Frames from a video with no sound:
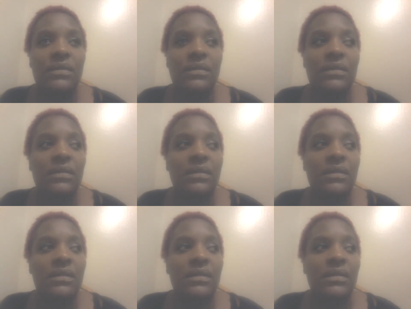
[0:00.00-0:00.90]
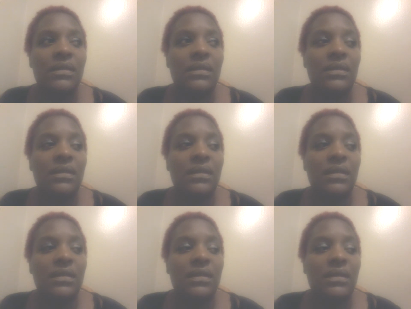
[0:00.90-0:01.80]

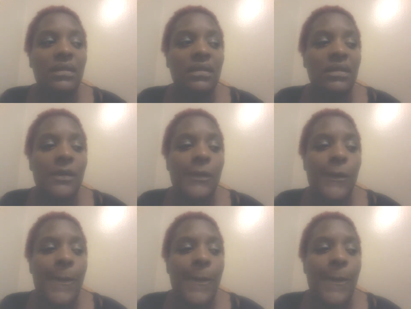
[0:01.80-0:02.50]
Nobody speaks.